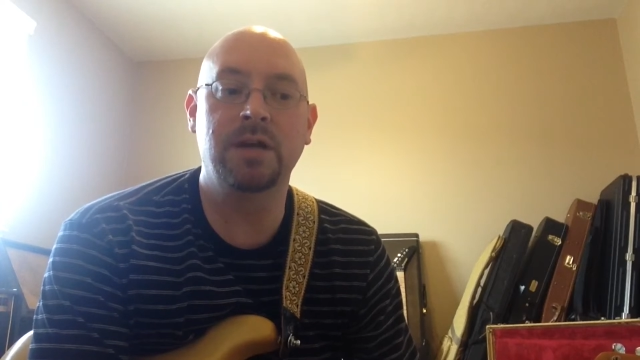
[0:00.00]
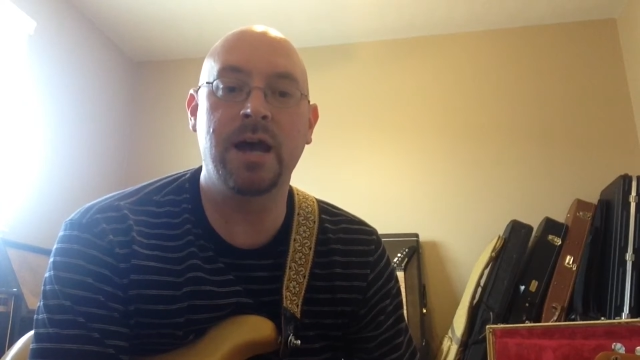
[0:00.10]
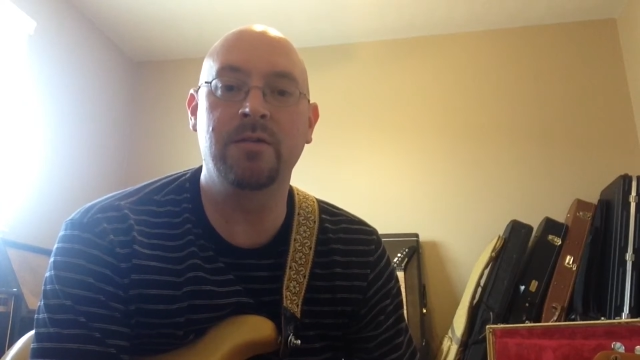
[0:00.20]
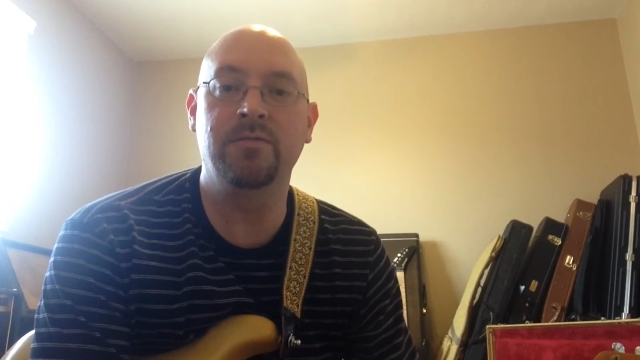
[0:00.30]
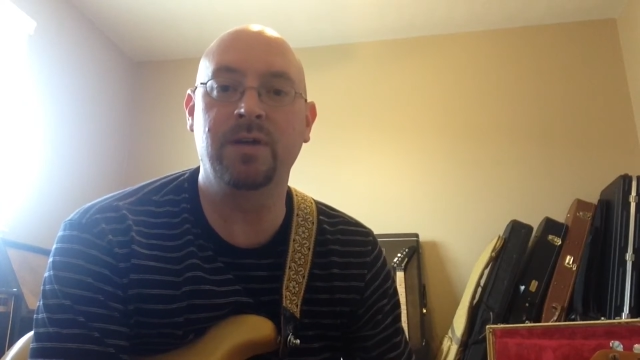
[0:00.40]

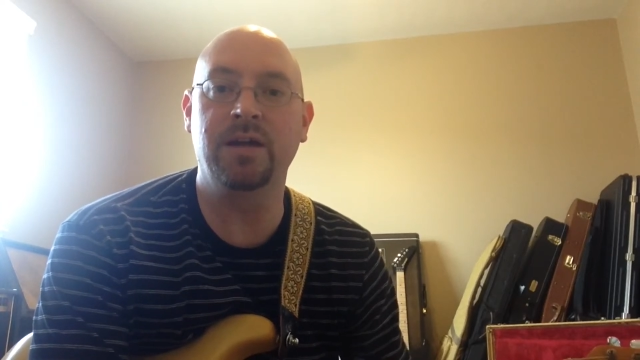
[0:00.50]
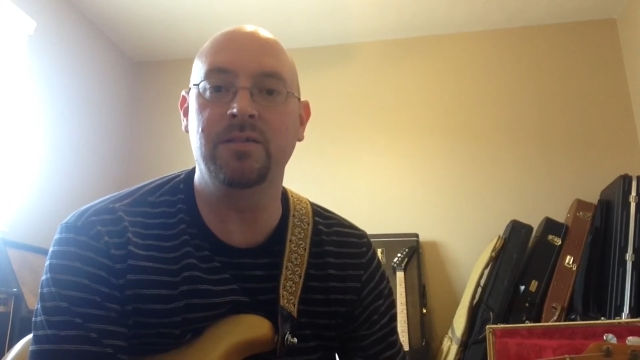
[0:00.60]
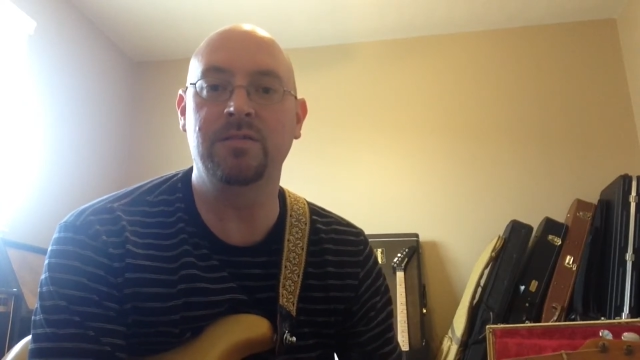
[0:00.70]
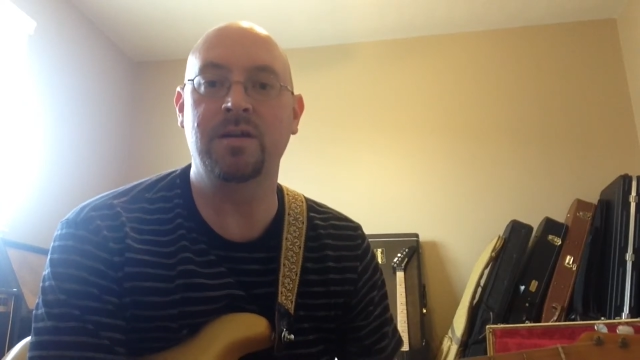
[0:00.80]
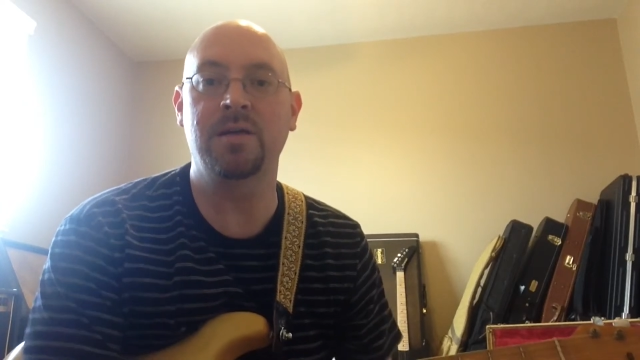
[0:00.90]

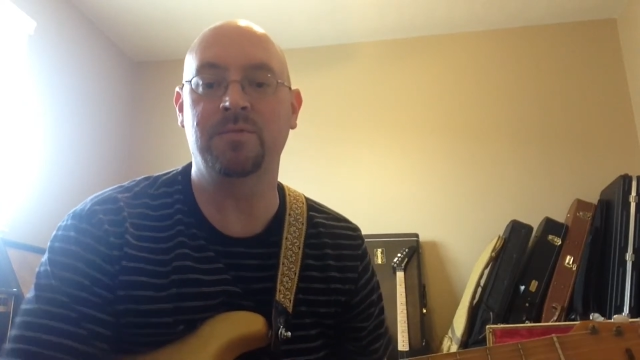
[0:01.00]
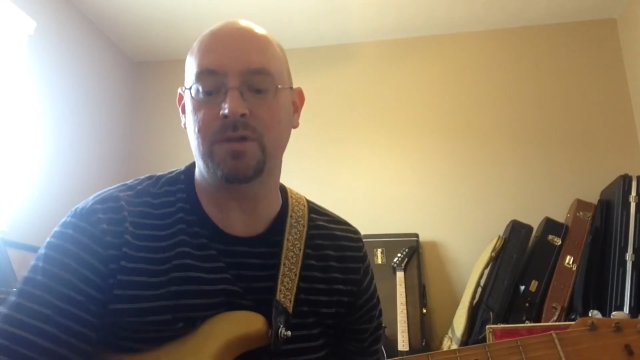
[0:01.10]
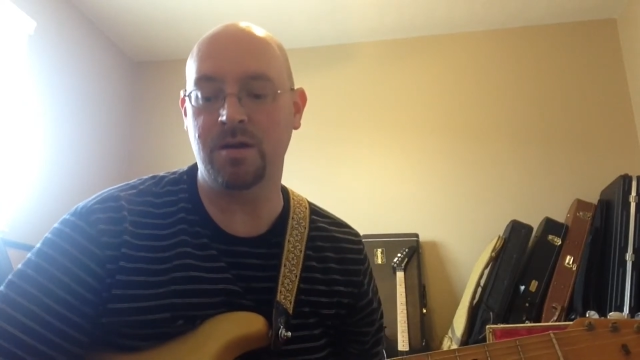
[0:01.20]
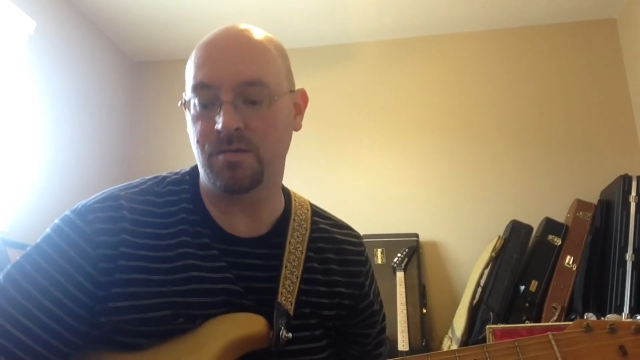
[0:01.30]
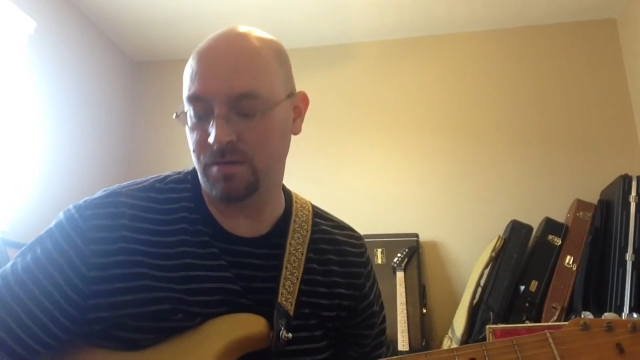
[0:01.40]
out-of-phase type
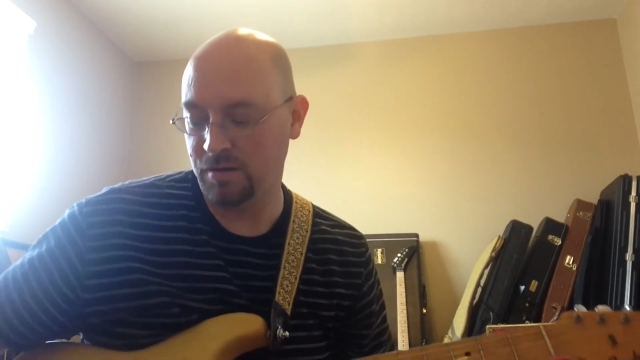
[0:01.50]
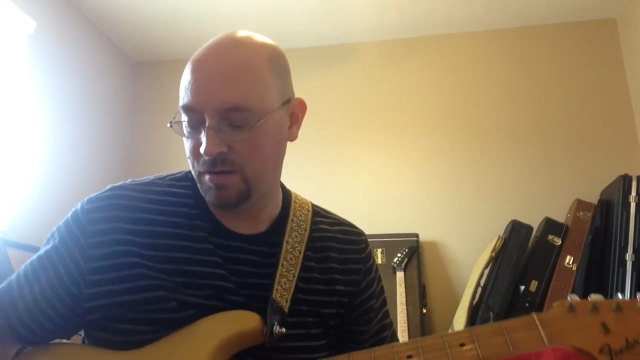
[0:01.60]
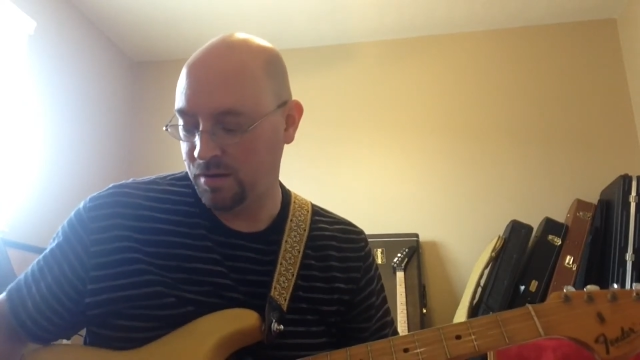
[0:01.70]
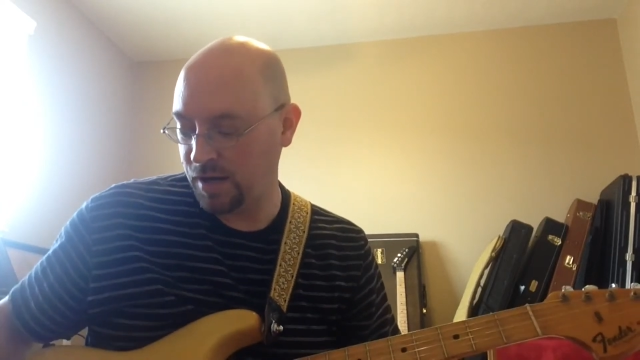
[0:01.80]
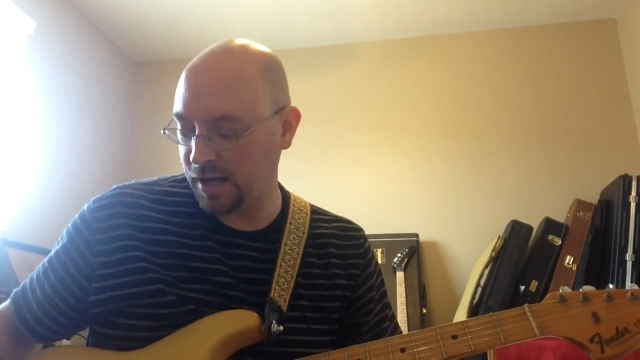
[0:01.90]
sound.
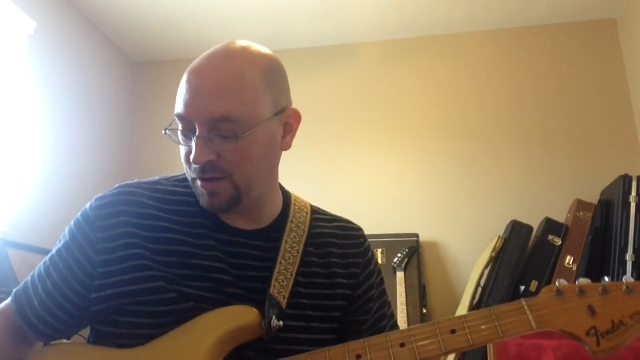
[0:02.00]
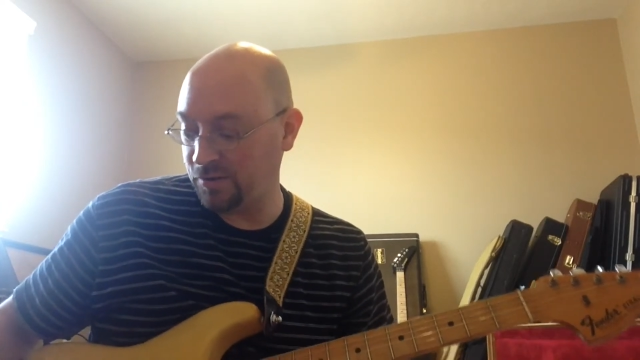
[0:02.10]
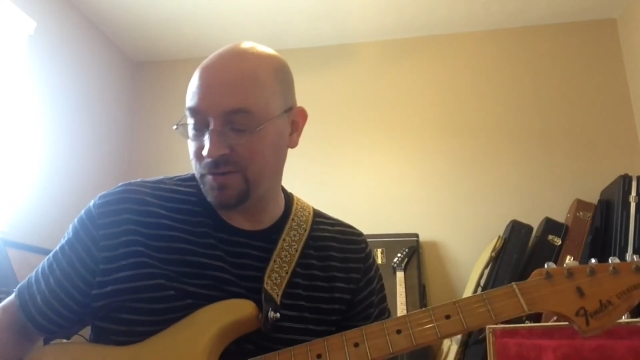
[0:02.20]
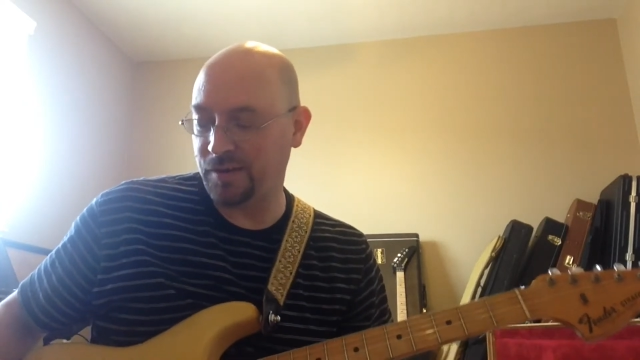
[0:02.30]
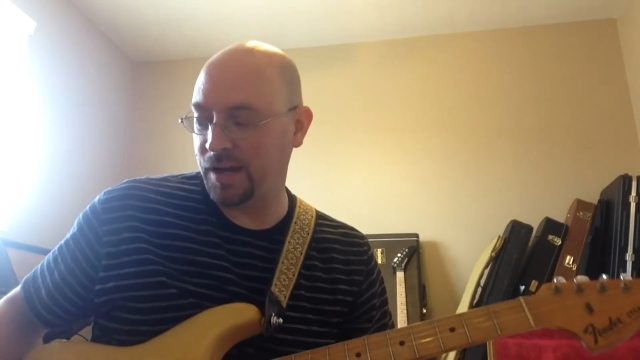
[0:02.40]
Eddie
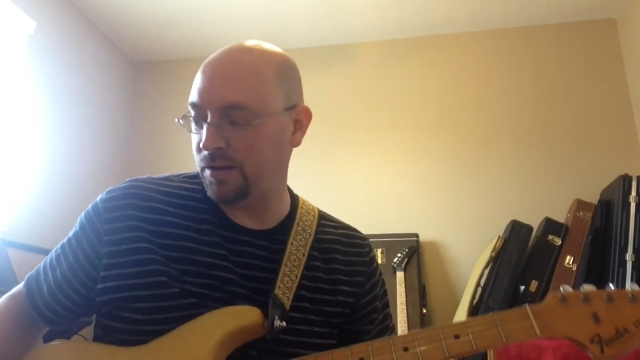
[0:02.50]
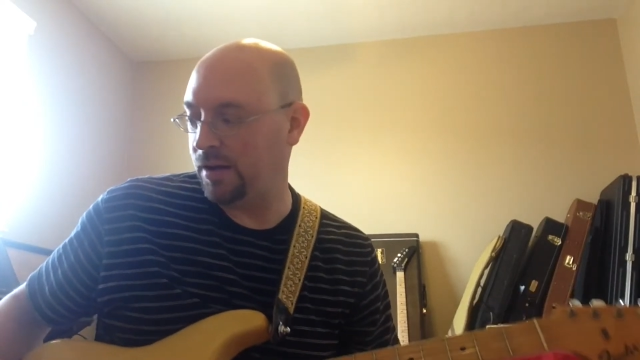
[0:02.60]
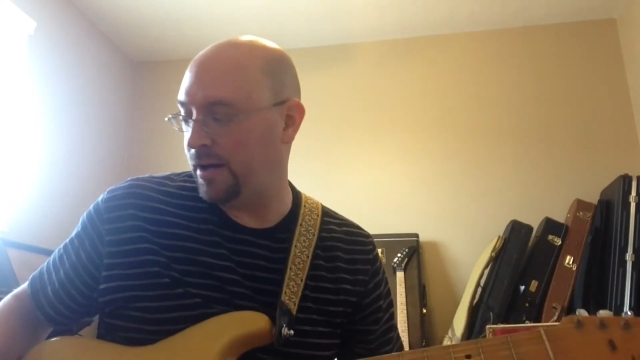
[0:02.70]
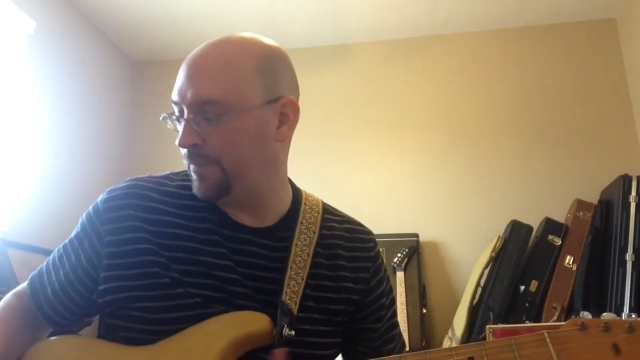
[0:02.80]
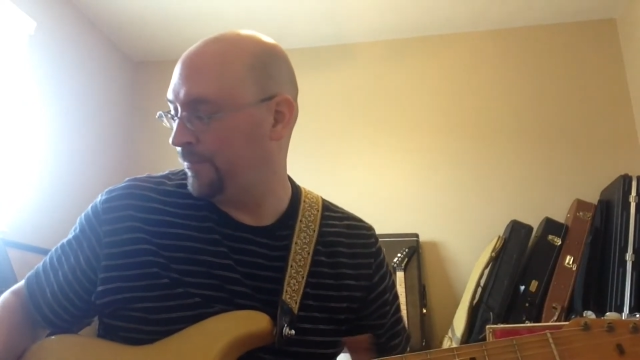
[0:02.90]
uses that a
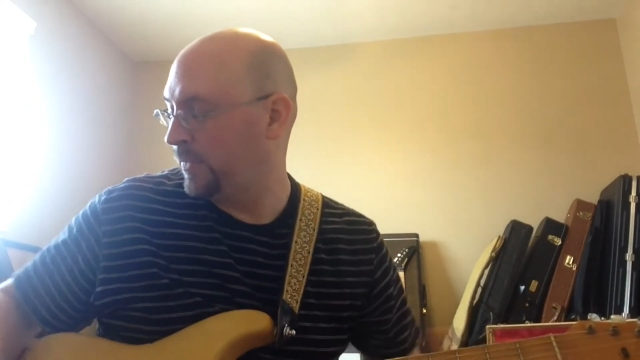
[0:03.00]
lot.